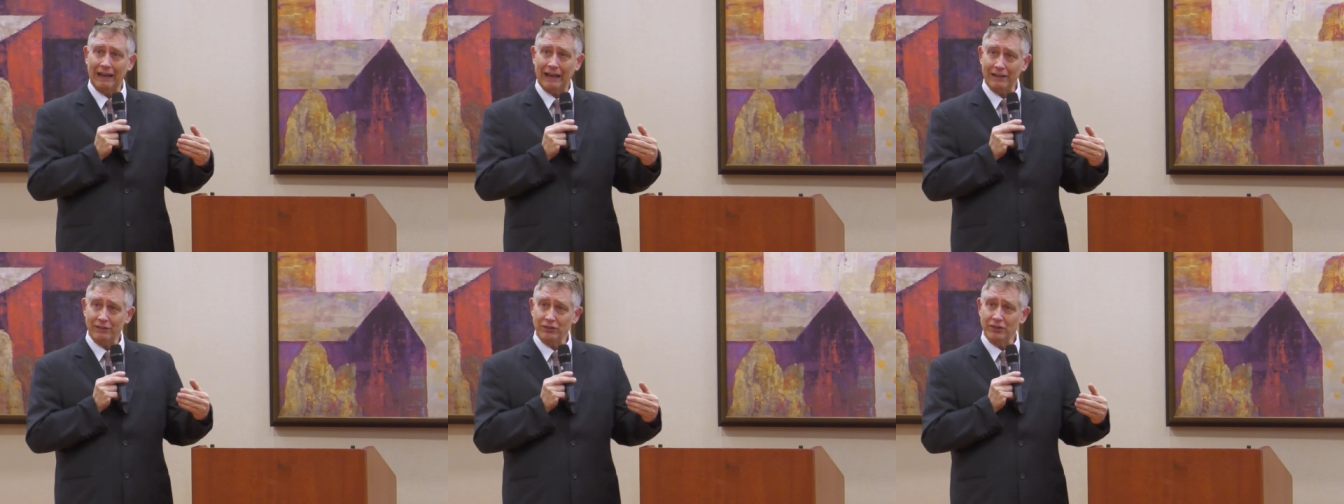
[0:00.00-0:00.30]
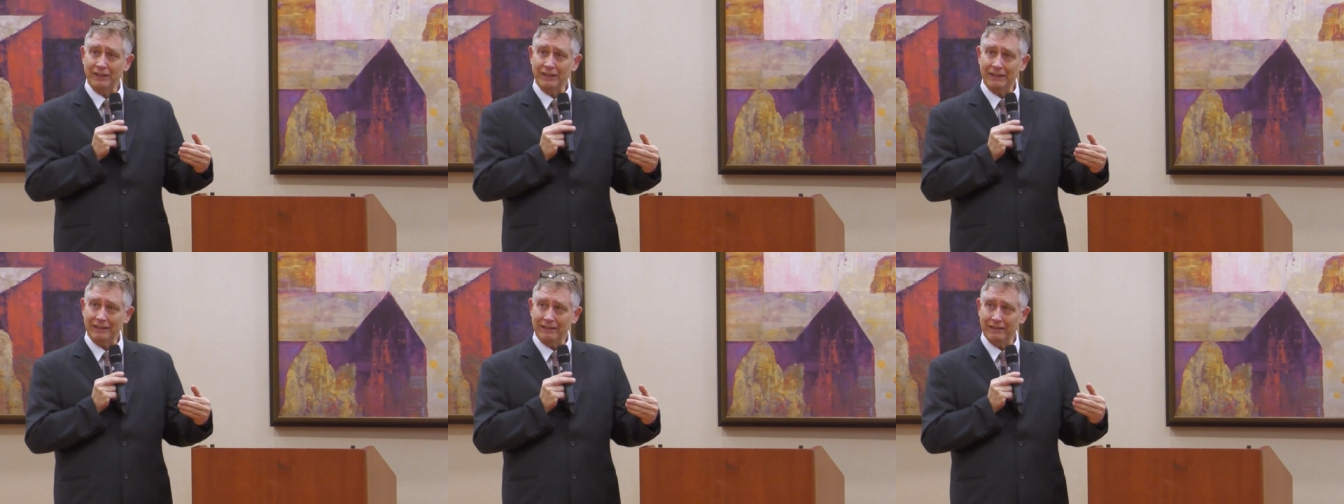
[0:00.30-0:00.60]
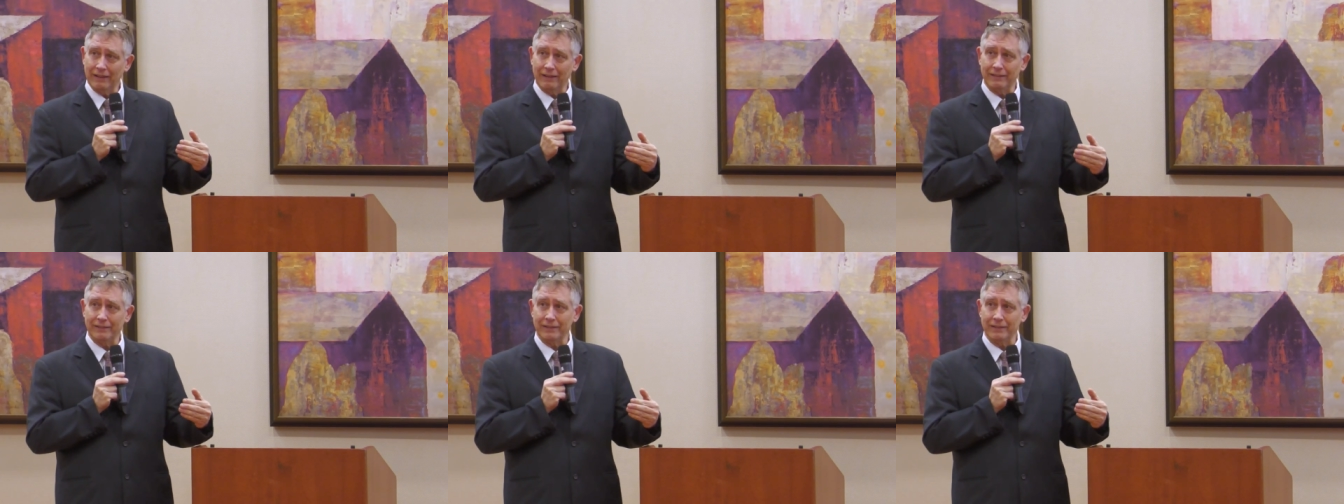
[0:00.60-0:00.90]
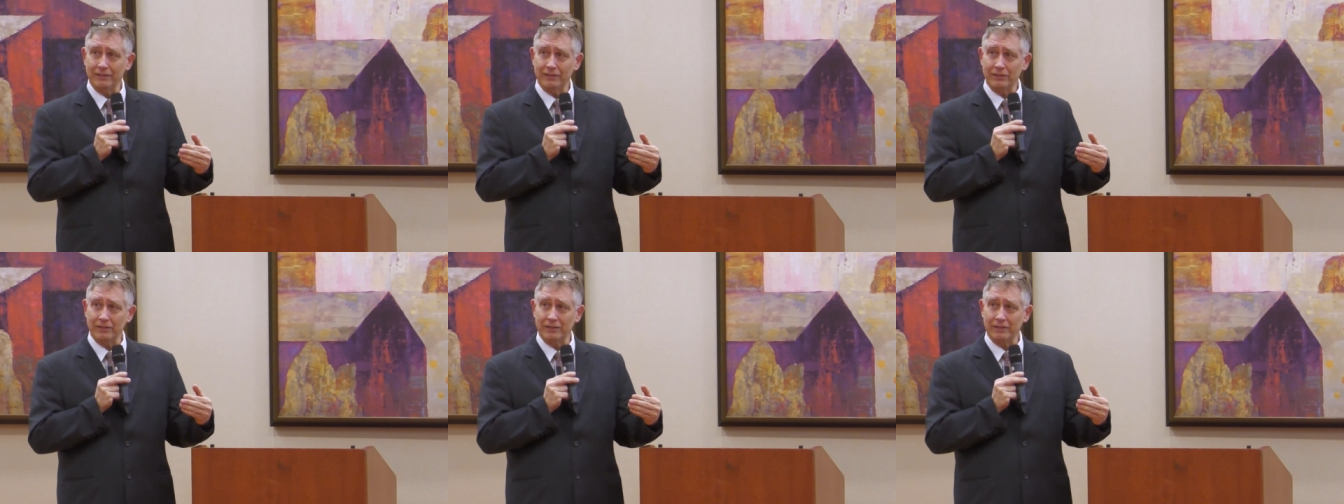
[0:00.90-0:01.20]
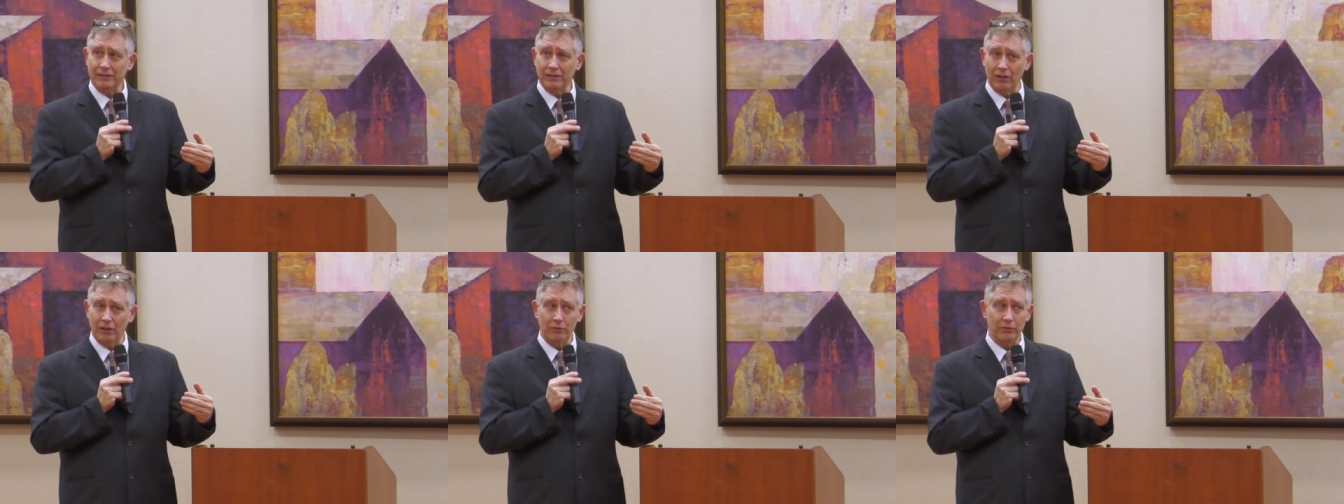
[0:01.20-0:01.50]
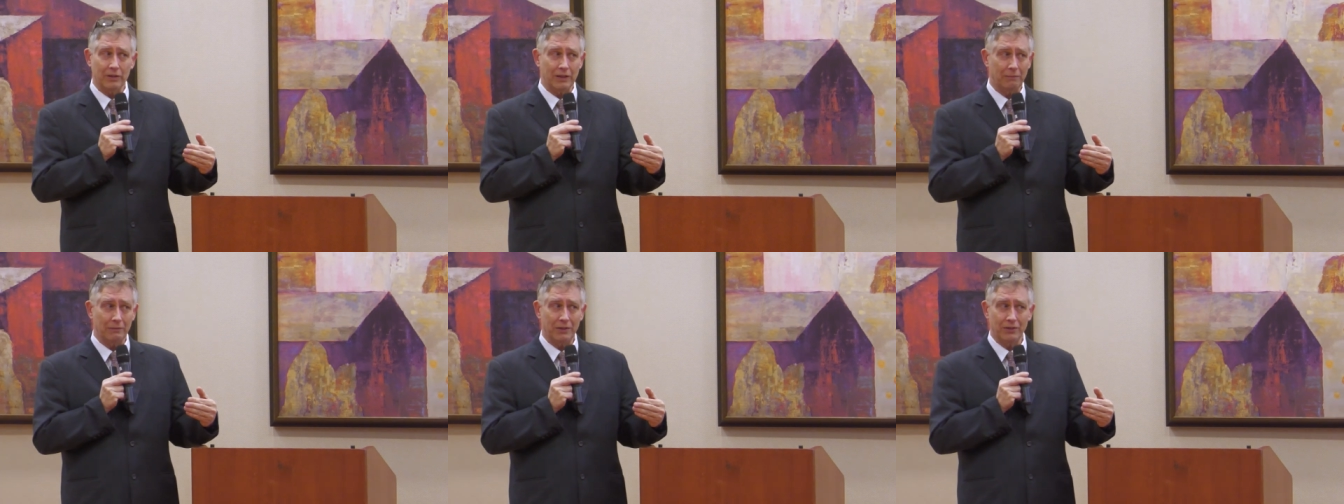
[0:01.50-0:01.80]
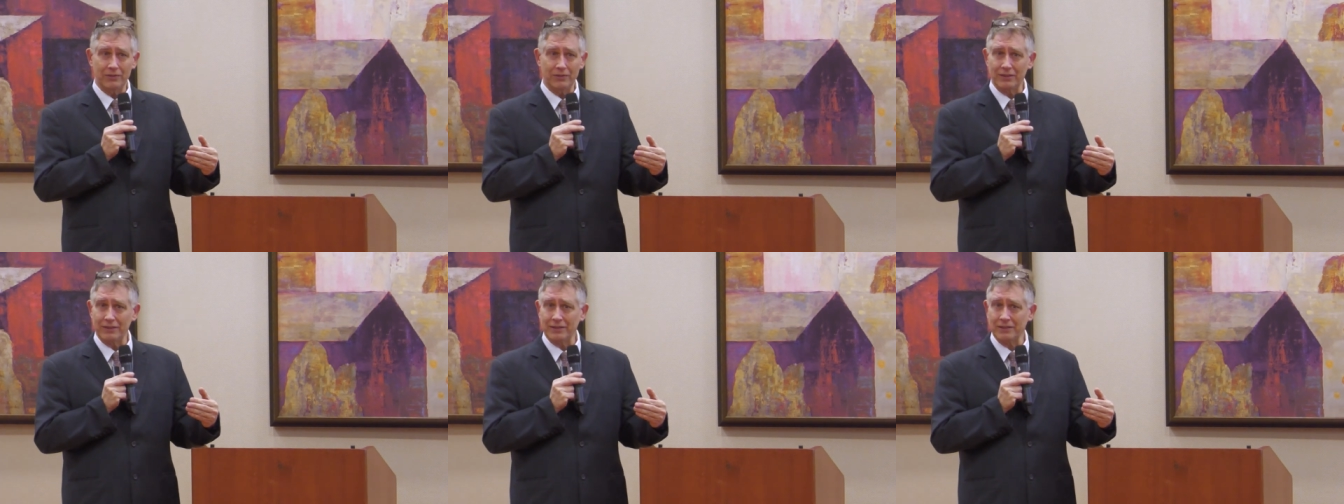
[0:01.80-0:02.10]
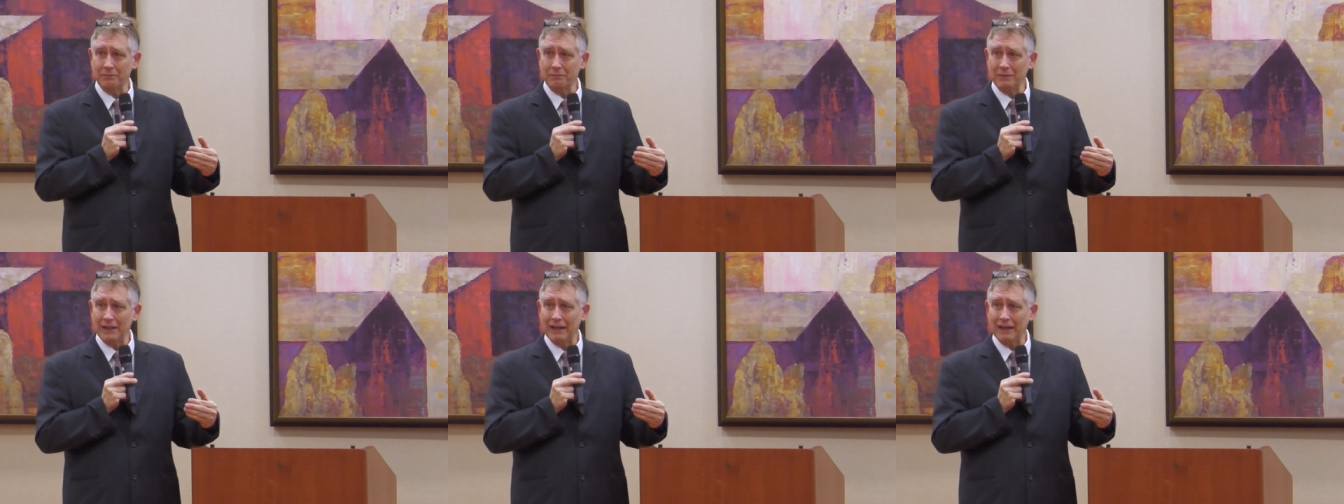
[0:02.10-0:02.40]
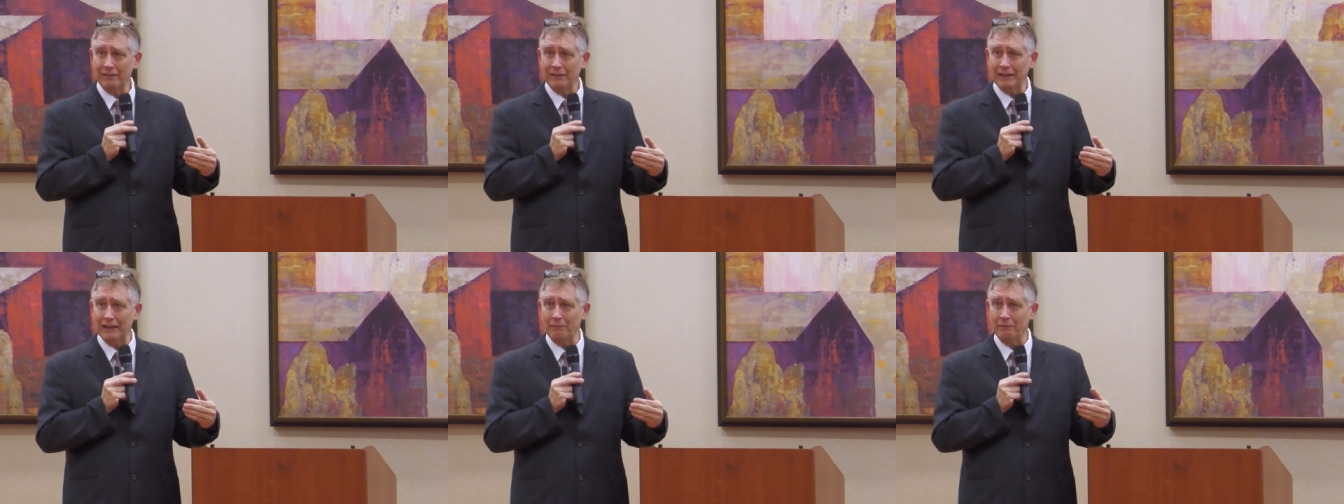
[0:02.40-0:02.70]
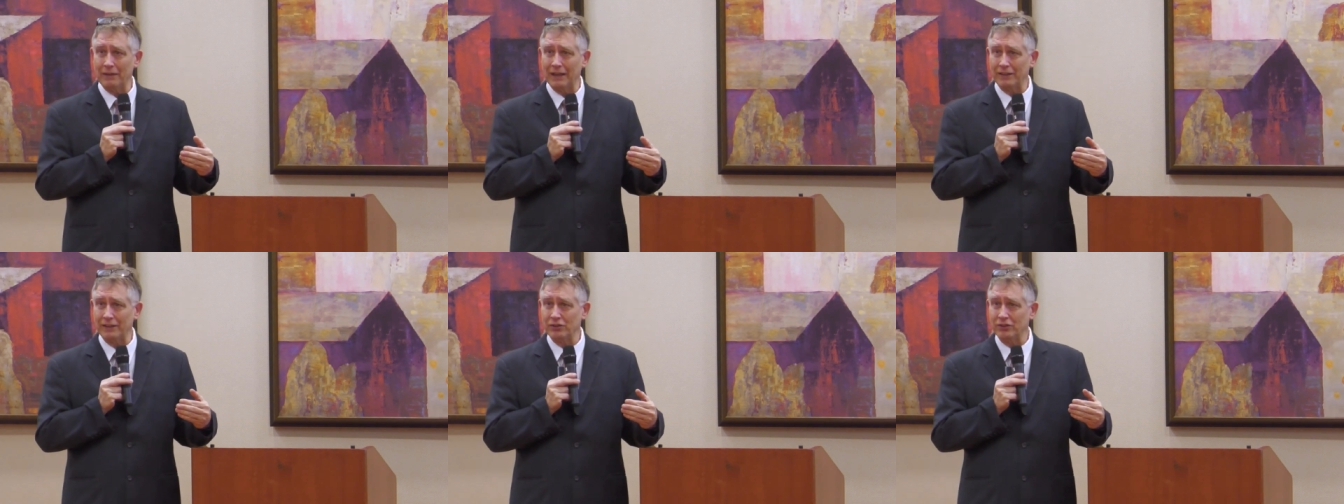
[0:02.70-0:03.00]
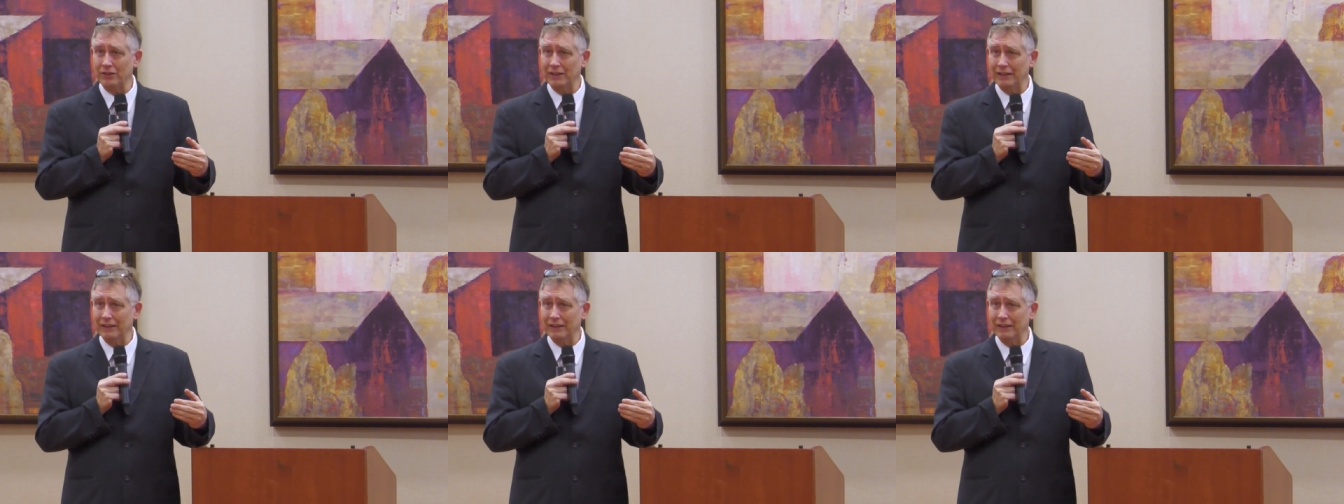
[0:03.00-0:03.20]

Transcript: actually doesn't slow the immune system down that much.